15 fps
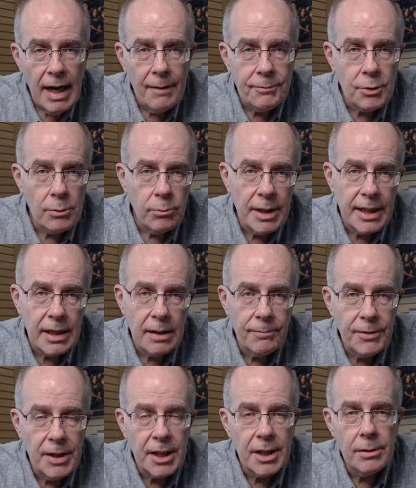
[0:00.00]
have to
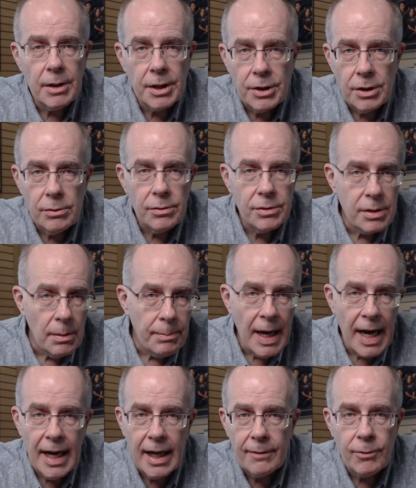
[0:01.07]
reconfigure and use the
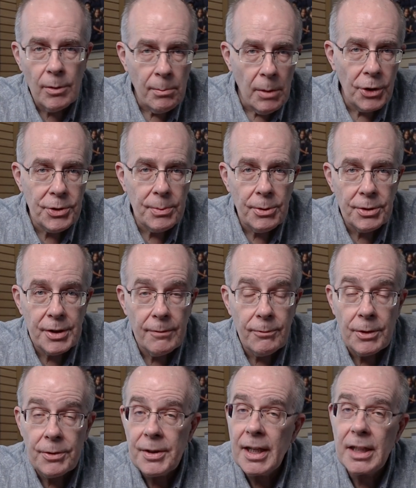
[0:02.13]
bag for multiple
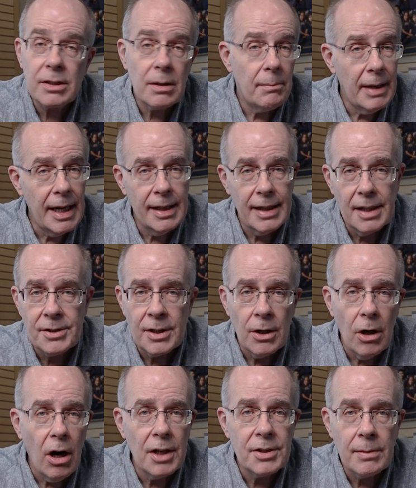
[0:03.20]
different things, man, that's an
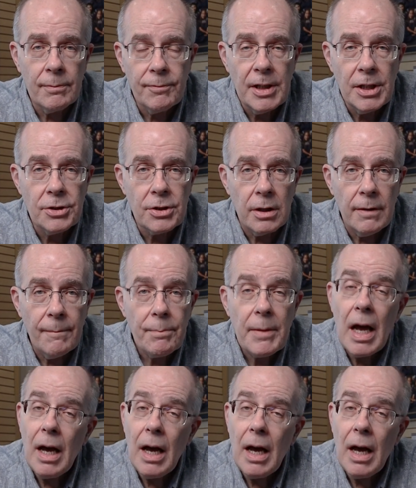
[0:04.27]
awesome feature.